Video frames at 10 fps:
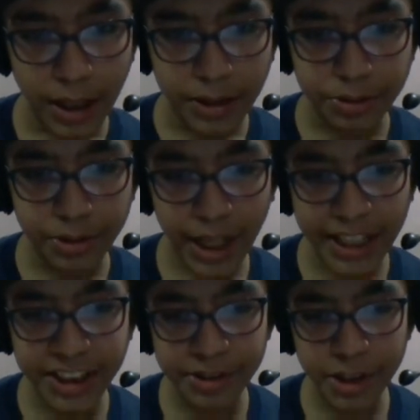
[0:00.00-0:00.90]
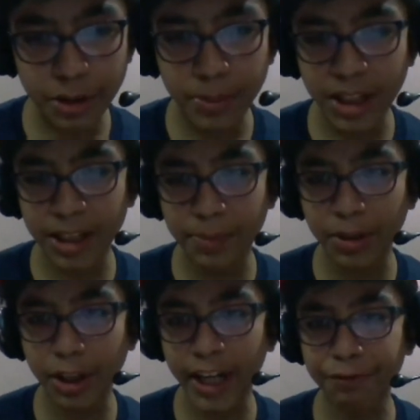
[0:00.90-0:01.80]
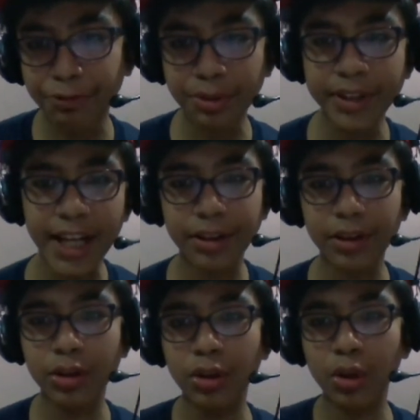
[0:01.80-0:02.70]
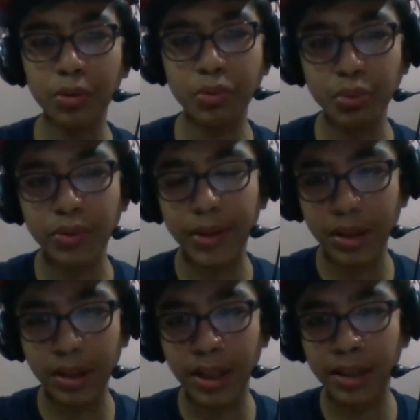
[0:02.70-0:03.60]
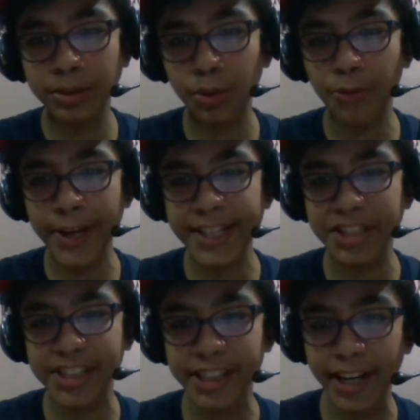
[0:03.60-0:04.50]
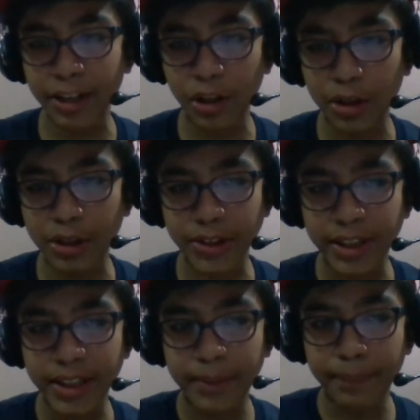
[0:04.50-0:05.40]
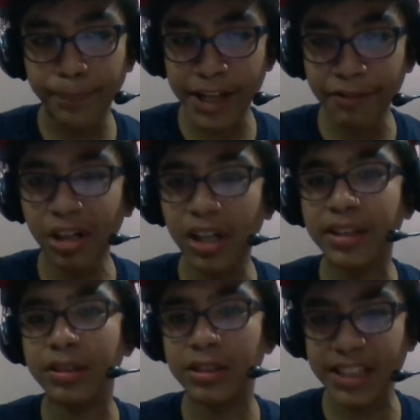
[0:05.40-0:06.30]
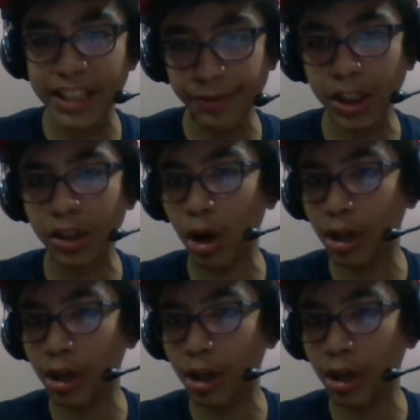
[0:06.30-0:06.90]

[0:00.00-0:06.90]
So now I just need to be a little bit careful that no queen check on b1, c1 or